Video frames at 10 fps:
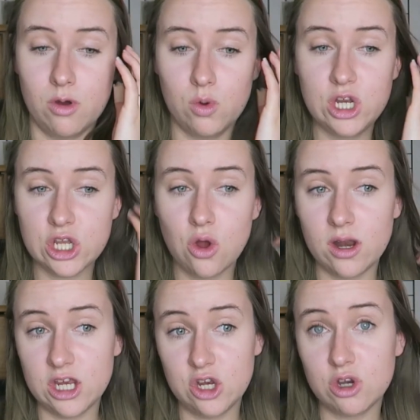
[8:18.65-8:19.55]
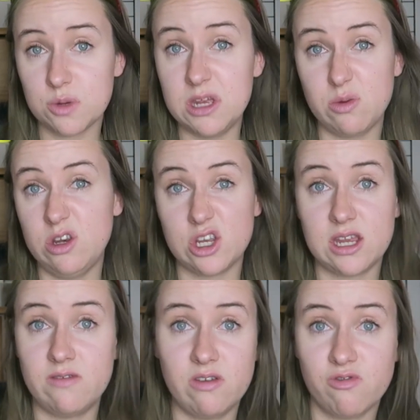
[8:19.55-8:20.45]
which is not an issue, it just means we just
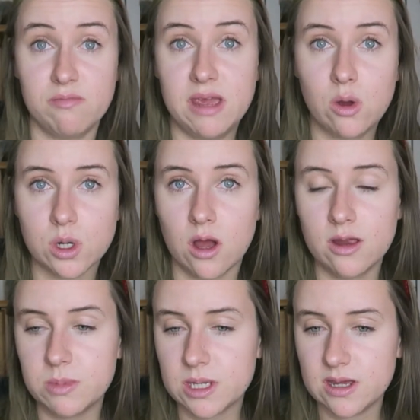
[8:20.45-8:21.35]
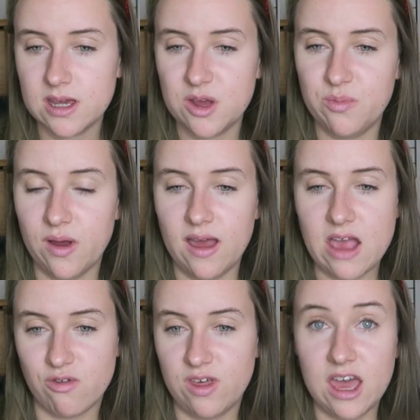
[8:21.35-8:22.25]
have different meal times, but
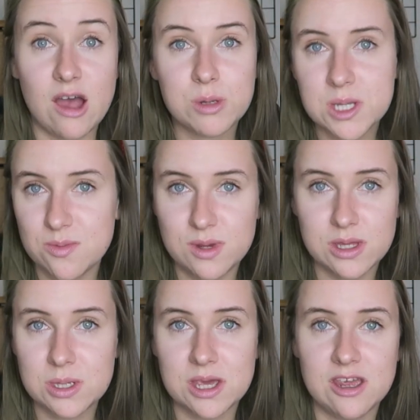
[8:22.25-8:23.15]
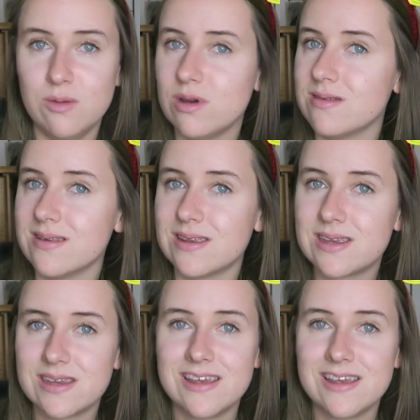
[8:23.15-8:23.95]
everything else can be the same. And